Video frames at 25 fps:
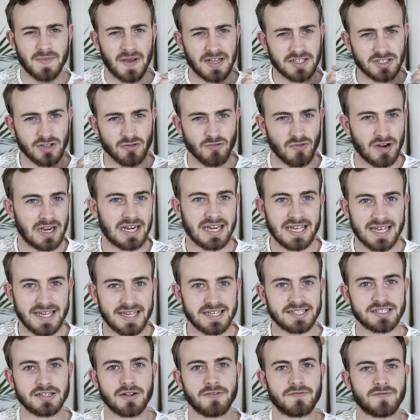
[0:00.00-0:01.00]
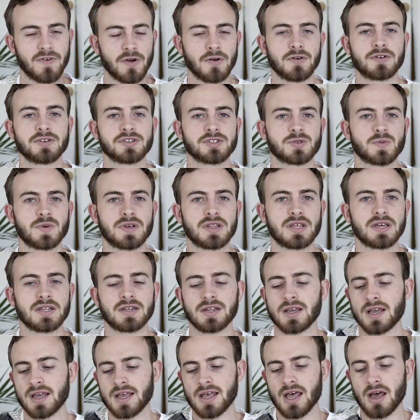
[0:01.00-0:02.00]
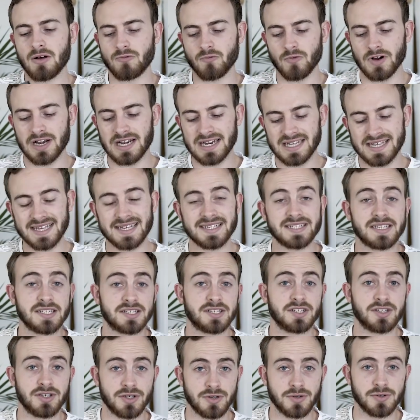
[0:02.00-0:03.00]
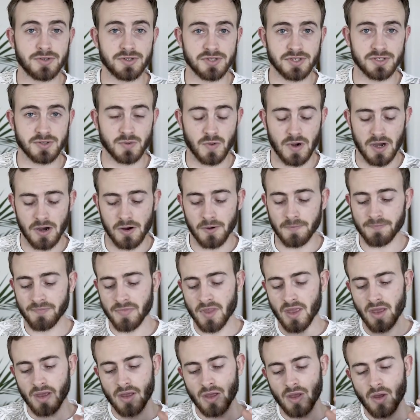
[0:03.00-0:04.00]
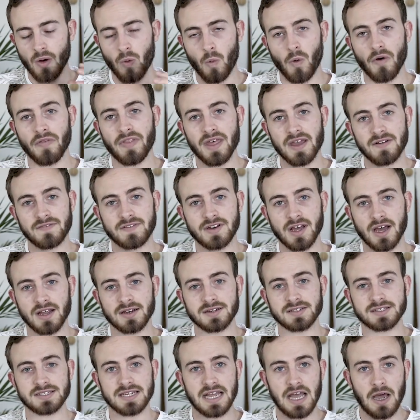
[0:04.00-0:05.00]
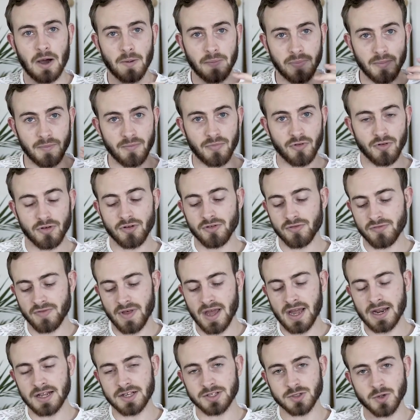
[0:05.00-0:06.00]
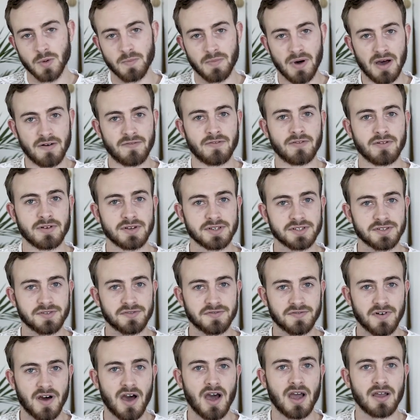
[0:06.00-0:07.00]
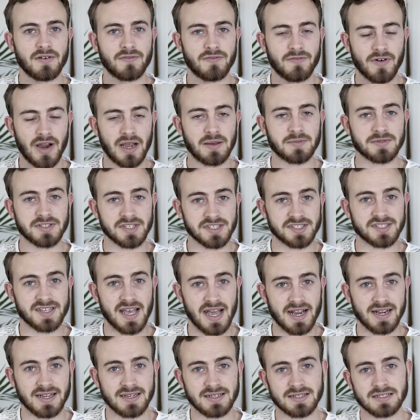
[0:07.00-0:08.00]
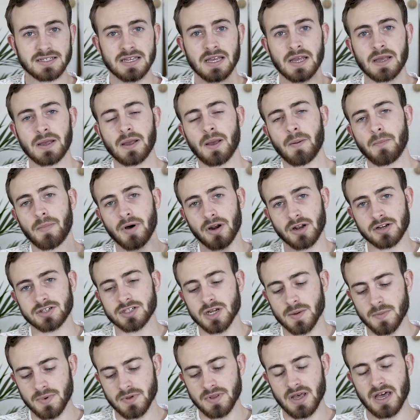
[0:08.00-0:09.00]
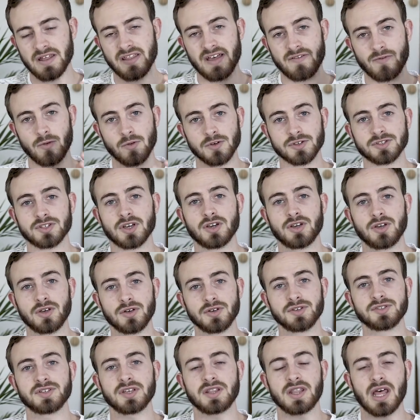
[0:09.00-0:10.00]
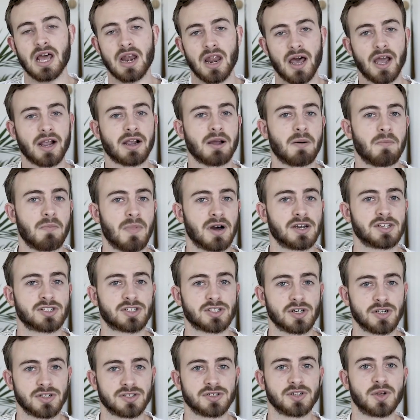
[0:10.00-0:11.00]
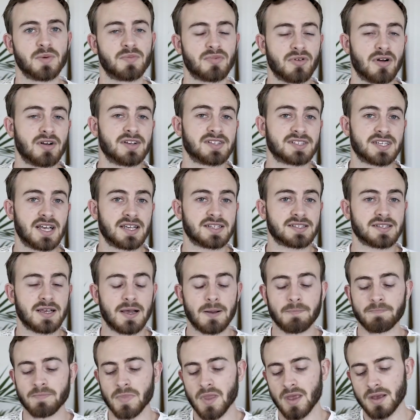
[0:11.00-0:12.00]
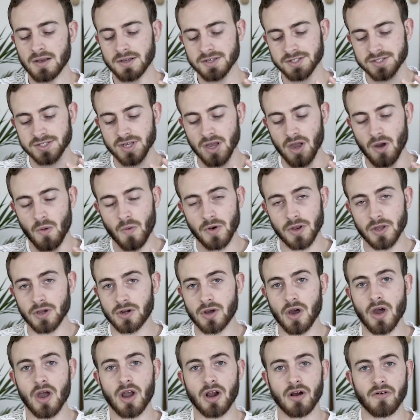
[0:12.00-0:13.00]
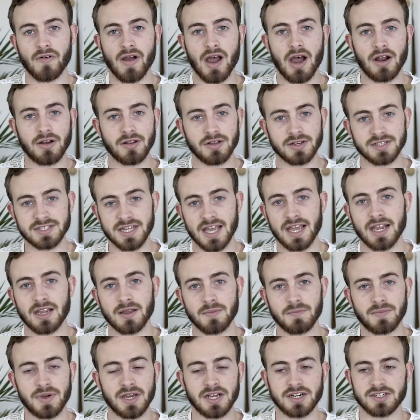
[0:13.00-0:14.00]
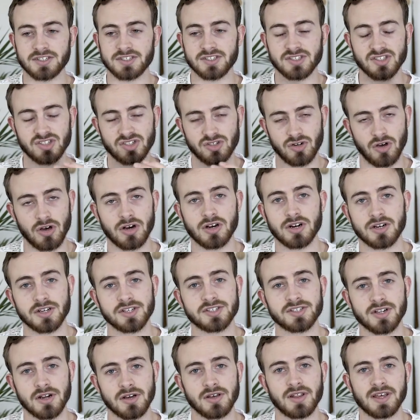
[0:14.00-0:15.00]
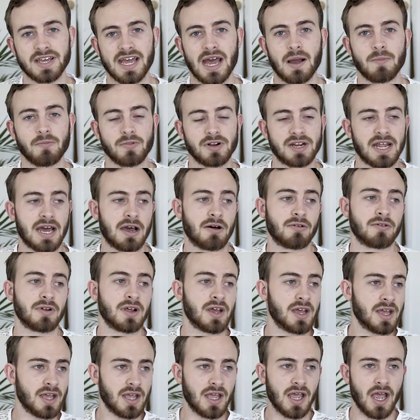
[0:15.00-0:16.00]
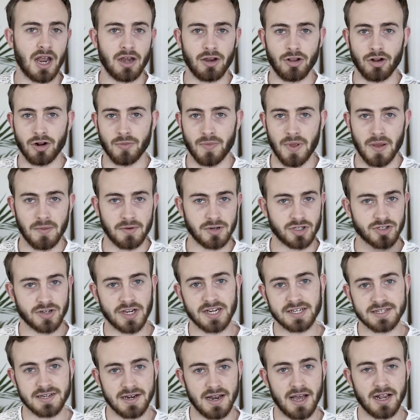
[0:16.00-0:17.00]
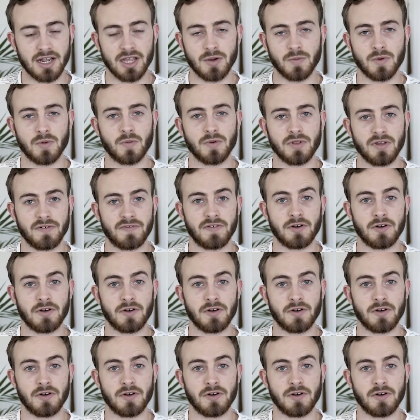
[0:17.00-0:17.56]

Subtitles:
it makes it really easy to focus with it and really easy to use as well. What they've done to help improve that is your buffer is 5 frames a second. But on top of that, they've also using their Leica Maestro 2 processor. So when you're going around, you're taking pictures, it's not going to slow the camera down and you're going to be able to treat it like you would with a